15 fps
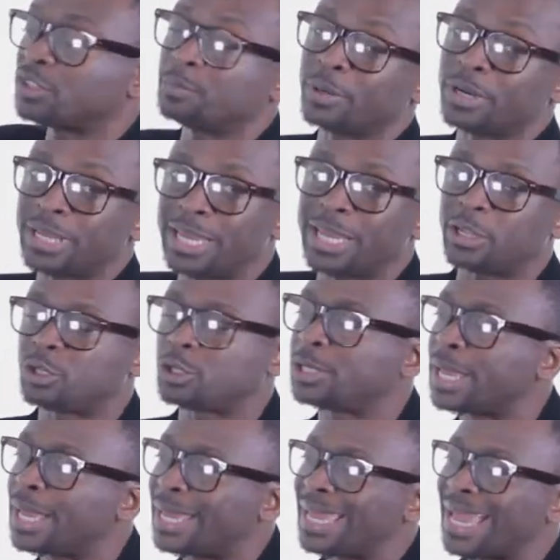spirit
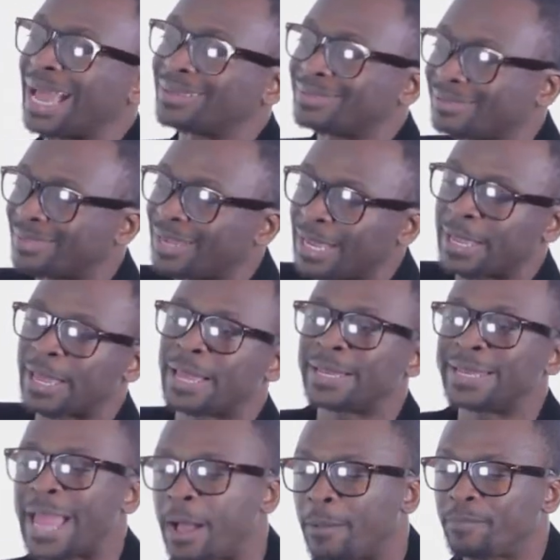each. He has three.
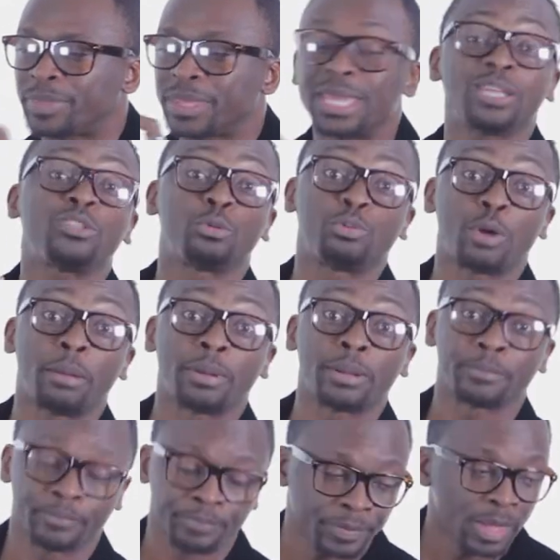Now, here's the
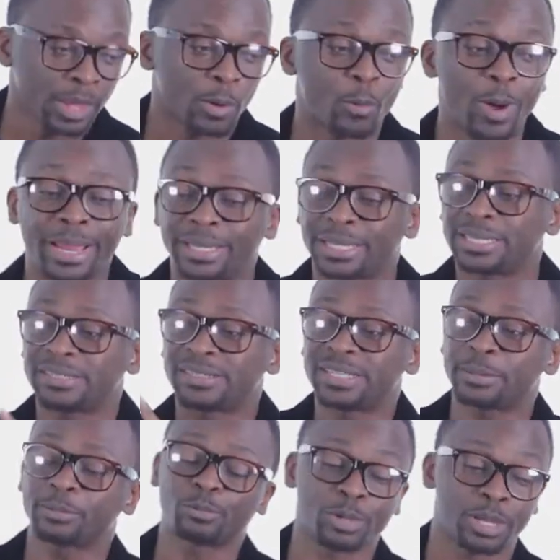problem. When he
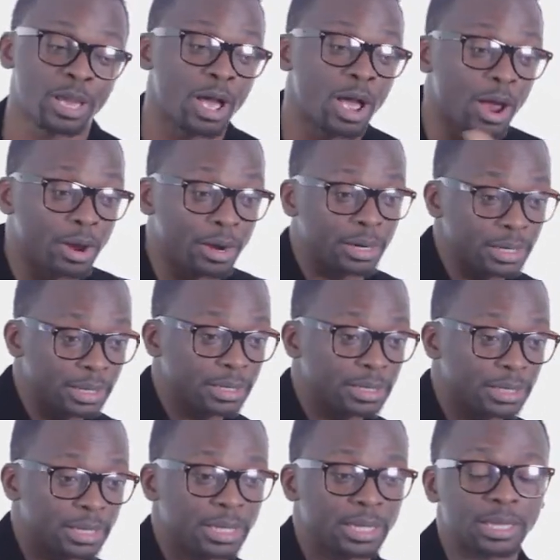sleeps with her,
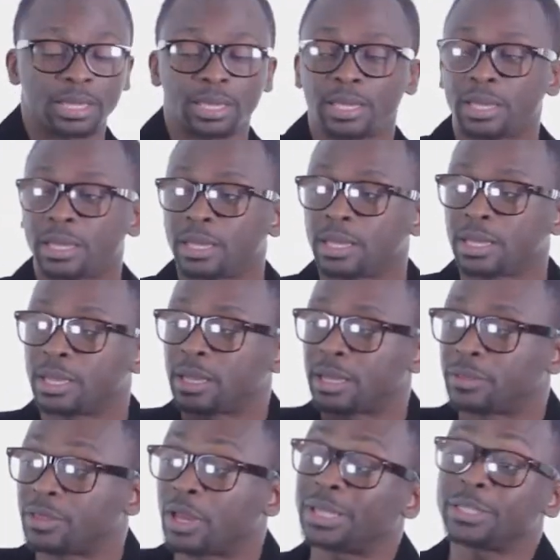
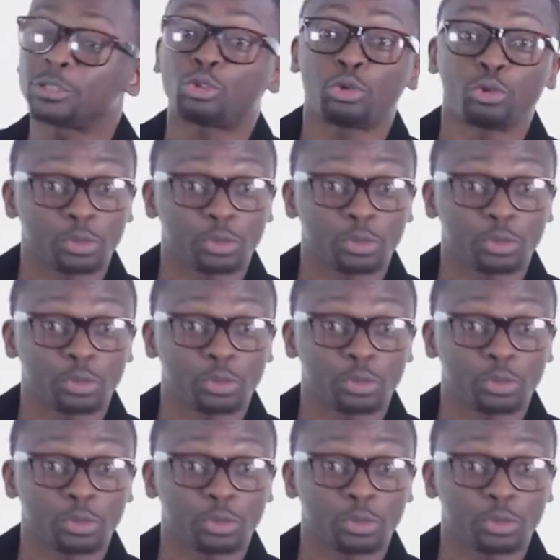the other two